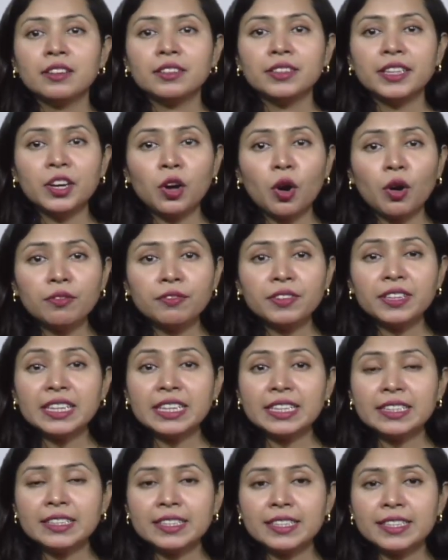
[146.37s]
they often
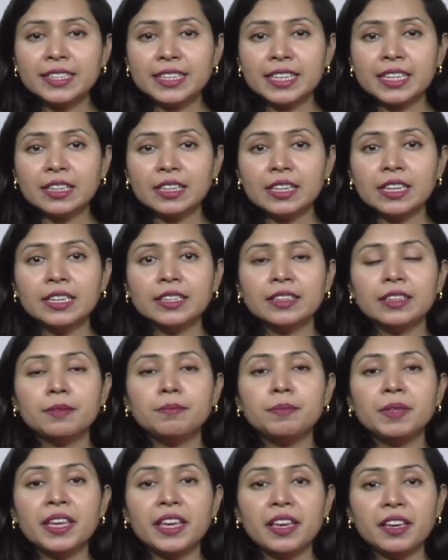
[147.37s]
instill the
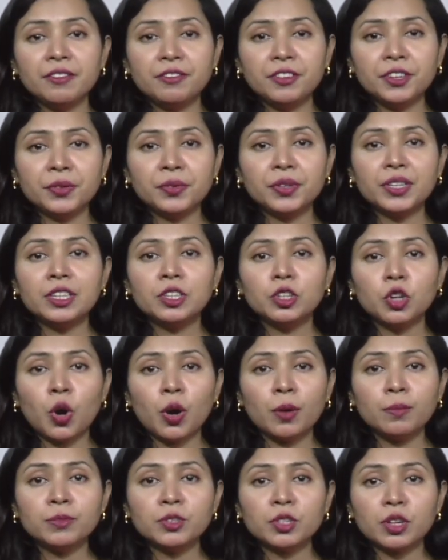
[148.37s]
behavioral
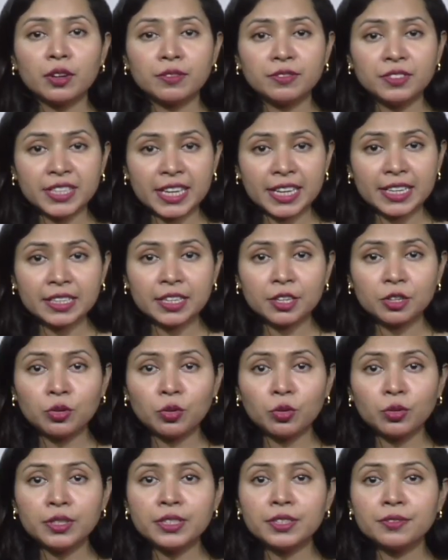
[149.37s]
norms of gender
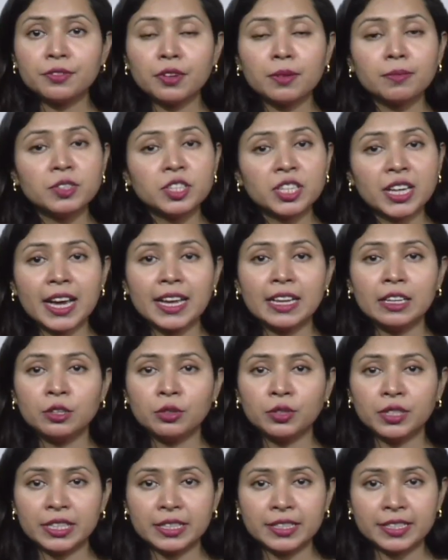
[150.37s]
roles from
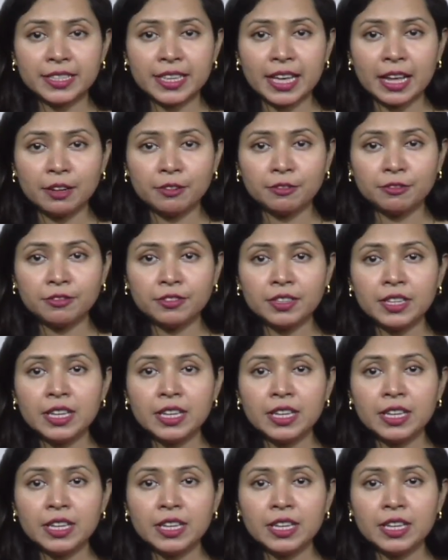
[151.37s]
childhood itself.